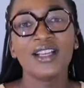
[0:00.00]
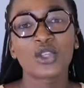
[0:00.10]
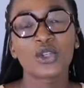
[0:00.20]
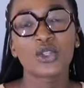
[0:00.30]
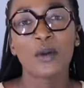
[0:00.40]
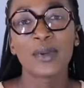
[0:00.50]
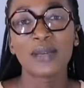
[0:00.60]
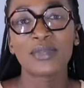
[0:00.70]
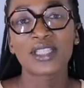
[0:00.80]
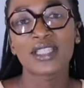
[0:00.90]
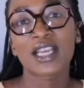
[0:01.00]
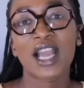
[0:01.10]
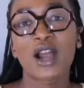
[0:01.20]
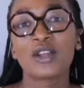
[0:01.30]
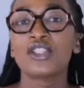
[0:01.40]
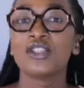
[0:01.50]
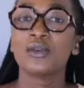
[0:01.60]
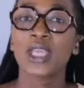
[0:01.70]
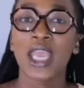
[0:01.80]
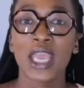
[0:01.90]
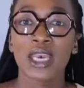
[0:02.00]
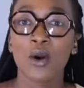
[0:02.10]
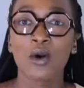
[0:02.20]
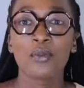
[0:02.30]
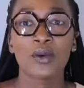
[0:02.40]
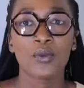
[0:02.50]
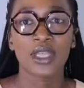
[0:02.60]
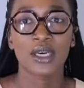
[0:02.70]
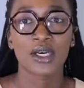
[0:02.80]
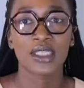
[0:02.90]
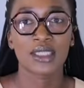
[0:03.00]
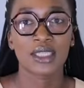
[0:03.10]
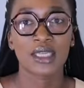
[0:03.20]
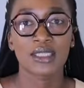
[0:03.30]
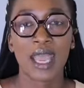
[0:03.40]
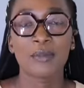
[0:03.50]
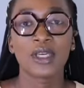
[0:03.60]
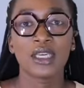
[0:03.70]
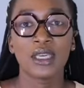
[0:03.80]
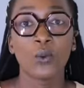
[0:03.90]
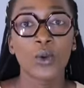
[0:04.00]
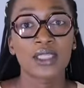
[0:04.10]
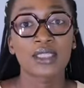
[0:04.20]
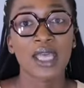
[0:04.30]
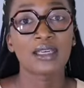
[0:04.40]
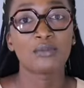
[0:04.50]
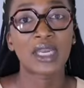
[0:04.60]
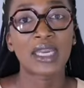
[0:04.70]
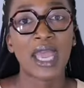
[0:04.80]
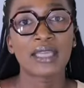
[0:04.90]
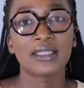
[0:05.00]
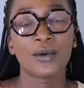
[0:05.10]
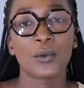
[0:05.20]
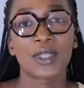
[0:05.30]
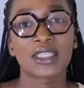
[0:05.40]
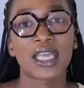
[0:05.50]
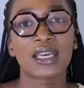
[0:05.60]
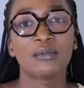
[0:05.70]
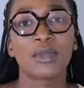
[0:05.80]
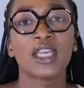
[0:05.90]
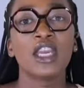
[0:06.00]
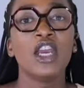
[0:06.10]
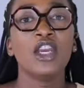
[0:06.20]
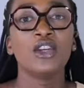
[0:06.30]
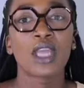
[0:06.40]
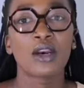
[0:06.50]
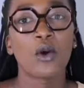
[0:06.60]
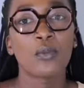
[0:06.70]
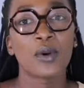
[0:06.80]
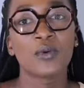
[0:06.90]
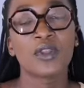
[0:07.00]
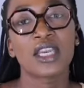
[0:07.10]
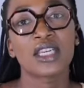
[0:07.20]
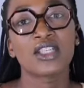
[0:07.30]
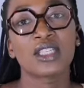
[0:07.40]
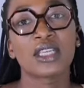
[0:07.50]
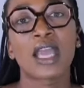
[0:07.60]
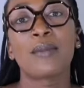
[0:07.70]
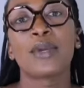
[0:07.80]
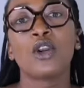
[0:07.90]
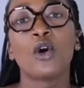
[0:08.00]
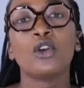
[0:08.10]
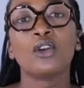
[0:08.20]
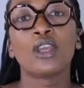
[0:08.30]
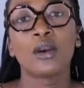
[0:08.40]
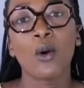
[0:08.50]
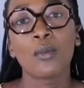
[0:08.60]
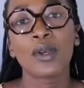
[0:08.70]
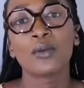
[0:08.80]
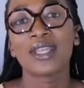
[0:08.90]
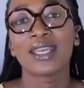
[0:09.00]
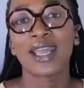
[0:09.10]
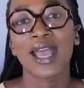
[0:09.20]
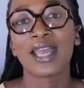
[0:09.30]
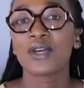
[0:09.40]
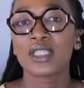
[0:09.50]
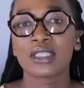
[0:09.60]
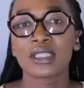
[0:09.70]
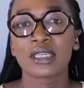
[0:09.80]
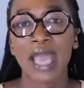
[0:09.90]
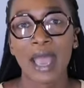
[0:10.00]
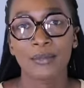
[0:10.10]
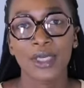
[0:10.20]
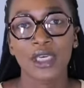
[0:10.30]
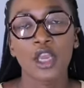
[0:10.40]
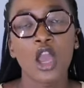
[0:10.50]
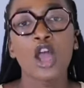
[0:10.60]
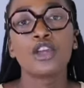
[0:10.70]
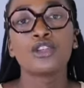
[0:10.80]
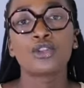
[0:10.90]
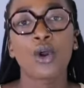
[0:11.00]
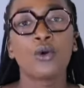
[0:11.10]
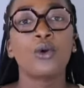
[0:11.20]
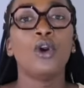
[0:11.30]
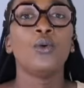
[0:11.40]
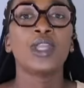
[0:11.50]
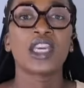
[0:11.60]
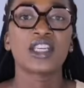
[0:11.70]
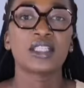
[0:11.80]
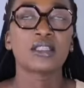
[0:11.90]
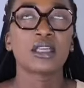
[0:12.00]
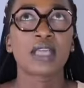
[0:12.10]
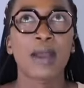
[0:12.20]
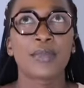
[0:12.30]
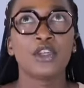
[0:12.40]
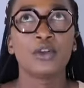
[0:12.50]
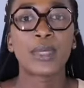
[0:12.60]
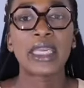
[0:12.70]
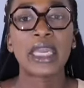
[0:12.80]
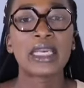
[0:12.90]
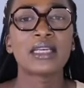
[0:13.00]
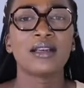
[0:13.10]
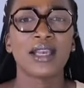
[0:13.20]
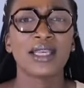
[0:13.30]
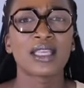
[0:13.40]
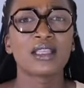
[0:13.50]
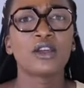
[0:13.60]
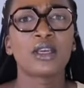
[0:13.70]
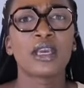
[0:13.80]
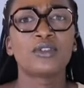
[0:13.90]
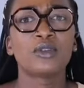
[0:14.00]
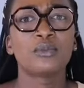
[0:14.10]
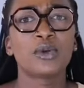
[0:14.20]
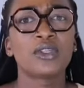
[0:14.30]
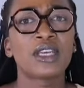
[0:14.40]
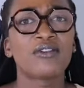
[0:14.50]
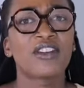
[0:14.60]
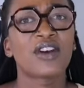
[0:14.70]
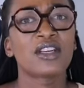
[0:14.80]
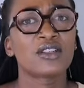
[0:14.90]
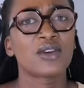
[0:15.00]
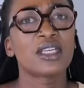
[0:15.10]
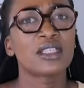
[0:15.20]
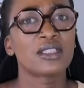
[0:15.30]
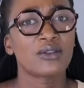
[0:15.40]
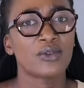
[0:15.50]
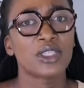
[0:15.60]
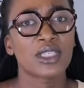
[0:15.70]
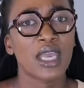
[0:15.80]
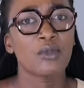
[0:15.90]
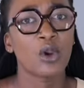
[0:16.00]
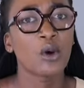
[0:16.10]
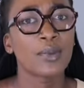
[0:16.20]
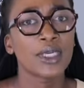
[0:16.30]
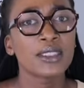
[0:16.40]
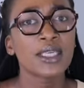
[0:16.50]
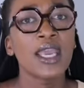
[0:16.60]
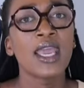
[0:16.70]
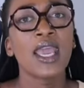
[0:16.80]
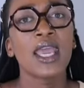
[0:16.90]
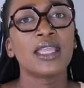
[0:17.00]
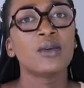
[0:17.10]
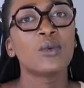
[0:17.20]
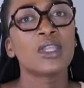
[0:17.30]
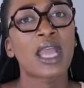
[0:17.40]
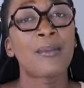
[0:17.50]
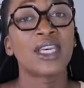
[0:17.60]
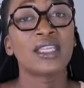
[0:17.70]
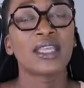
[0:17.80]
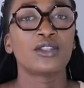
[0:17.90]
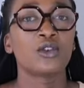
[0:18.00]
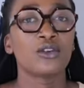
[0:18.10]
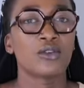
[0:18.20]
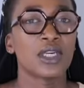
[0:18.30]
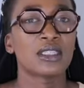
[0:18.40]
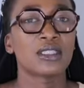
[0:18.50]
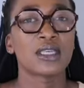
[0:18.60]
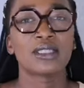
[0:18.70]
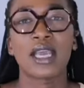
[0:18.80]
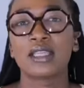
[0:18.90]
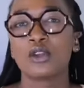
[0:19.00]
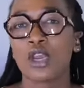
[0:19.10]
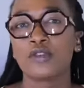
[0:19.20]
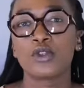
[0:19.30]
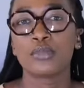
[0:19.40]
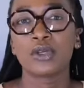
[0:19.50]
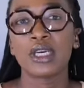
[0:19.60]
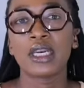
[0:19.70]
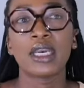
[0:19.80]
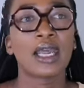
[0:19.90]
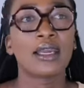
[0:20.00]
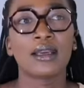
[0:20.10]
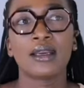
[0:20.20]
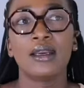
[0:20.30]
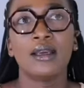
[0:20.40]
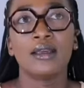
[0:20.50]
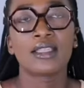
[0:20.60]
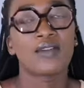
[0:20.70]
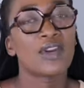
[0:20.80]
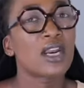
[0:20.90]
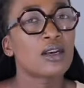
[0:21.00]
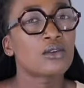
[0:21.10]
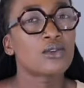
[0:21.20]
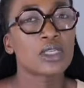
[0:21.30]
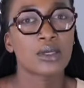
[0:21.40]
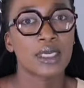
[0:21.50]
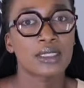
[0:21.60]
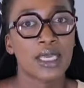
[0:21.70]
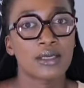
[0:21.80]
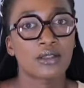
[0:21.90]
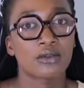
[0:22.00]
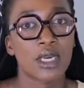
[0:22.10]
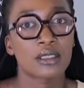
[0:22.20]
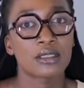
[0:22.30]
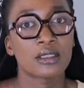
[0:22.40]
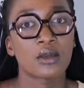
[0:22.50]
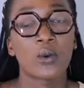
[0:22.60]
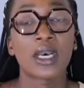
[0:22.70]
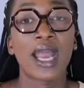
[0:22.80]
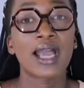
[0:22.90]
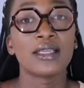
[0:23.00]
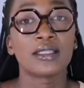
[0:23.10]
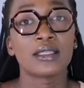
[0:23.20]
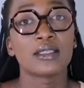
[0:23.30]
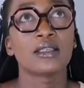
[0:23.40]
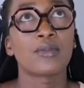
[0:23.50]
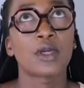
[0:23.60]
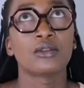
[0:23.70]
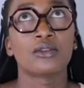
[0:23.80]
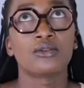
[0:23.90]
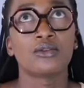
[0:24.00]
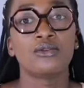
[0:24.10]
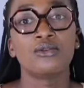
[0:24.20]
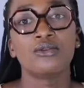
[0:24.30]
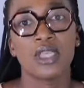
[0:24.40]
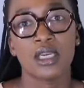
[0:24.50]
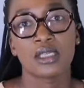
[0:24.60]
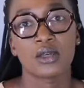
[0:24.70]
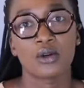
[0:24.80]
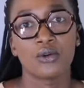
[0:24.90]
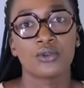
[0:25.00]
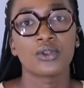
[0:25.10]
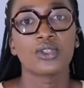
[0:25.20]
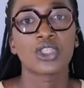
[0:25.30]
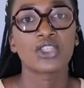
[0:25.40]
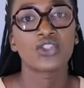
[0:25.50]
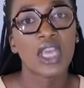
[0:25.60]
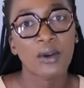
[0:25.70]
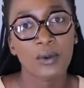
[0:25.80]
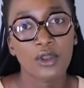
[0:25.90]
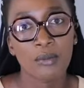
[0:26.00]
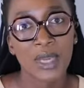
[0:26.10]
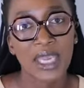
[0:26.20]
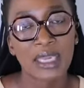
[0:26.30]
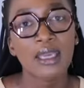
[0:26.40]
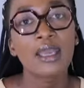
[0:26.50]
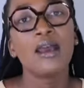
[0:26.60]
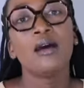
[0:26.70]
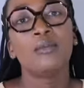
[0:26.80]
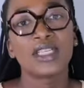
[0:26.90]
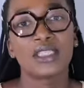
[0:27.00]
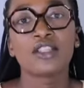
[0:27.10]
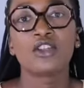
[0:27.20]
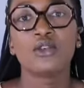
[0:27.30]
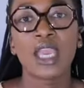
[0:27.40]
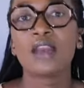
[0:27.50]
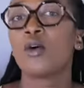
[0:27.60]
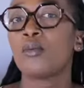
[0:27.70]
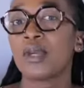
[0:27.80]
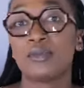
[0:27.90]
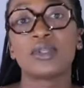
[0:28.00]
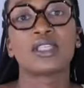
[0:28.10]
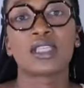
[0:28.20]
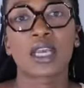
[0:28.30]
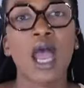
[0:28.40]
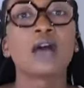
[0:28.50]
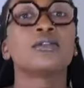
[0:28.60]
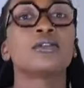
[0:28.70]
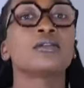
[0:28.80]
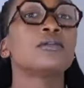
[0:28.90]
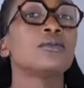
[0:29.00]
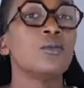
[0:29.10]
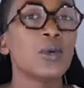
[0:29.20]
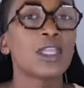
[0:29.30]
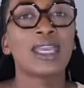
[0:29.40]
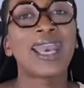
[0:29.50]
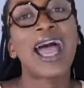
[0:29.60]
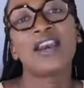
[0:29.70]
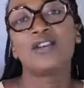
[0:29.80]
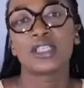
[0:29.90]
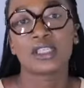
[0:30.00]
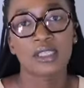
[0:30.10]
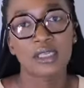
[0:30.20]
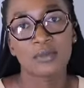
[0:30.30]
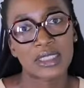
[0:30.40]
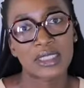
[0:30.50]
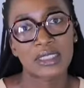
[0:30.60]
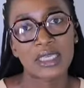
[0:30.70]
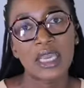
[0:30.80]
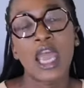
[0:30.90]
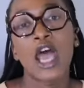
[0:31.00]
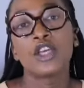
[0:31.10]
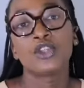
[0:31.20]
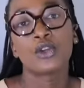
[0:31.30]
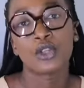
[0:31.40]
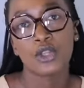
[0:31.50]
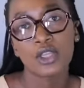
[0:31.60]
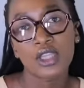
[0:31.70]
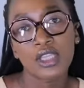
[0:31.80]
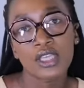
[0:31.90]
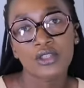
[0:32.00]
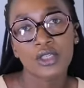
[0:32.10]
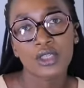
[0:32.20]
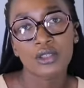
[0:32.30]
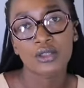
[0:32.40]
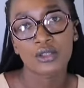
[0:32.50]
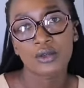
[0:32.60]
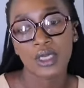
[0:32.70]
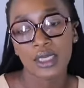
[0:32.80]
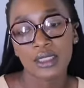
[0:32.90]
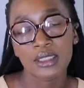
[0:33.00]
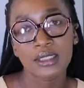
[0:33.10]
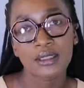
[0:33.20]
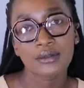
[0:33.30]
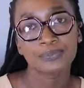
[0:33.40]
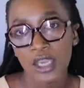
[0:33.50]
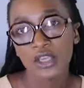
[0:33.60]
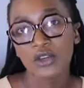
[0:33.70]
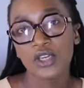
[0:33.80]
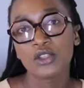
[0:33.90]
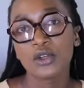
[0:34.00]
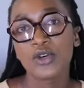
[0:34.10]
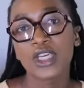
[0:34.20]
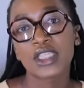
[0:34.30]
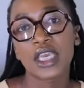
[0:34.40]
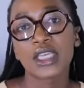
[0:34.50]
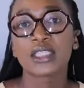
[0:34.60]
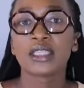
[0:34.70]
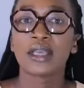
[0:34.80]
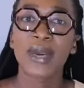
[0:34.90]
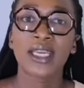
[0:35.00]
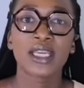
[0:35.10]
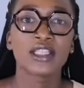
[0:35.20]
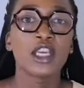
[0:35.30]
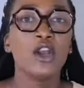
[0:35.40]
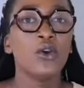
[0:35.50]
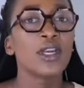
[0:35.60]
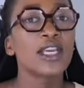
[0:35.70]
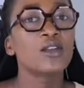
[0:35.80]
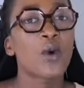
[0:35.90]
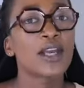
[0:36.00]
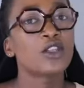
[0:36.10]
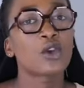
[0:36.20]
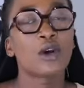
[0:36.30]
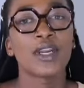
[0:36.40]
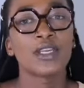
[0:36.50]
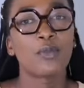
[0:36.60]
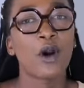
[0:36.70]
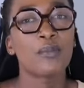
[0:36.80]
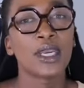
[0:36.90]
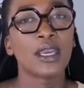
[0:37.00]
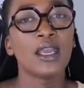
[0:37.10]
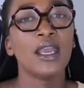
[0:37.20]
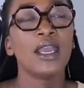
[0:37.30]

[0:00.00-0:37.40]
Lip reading: So to open a business account, you can open with a registered company with Standard Bank. I did it with Standard Bank. You can open with a registered company, or you can open with an unregistered company. So with a registered company, you pay a little less. I think you have to put in 500 Rand the first time you open it. And then with a company that's not registered, I think you have to put in like 700 Rand or 800 Rand when I did it about 2 years ago. So just check with your bank. But yes, you can open a business account with an unregistered business. So the third thing that you need to do is you need to research the market. Look at what is already popping.